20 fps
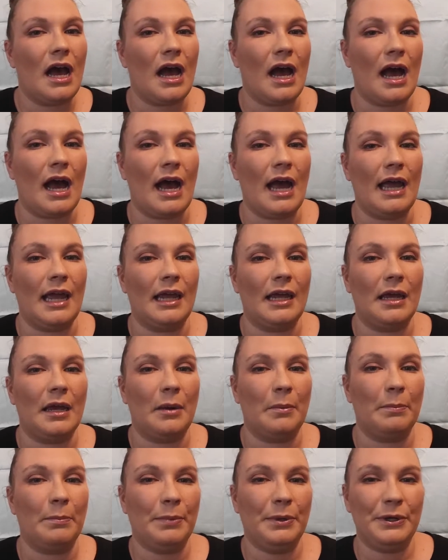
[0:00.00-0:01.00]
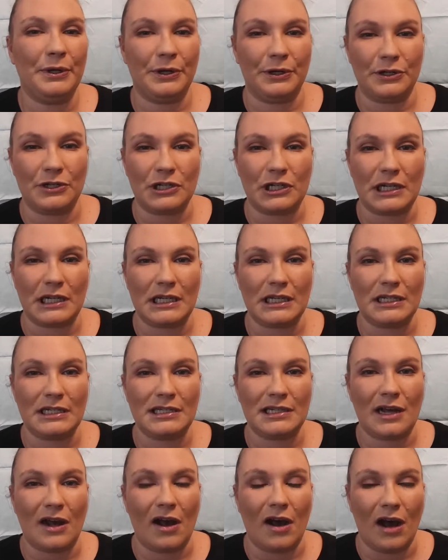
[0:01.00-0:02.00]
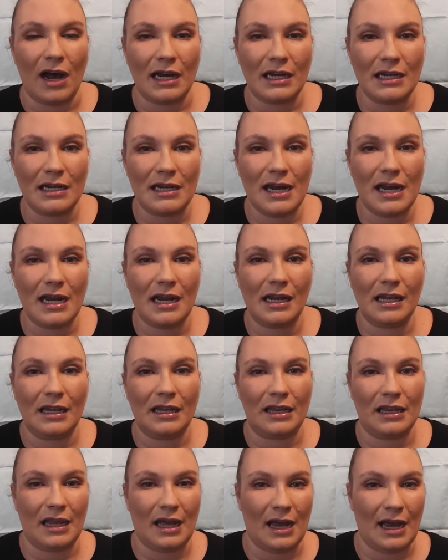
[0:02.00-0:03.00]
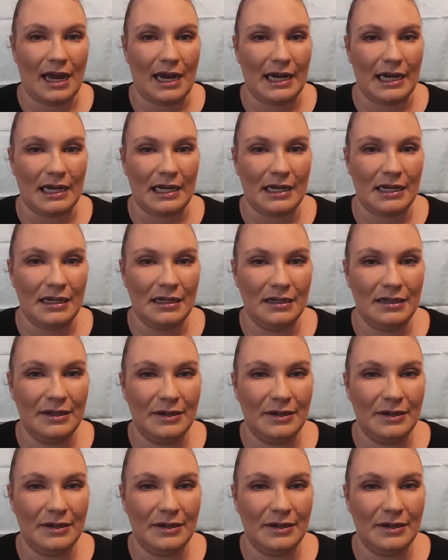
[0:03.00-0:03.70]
I purchased online.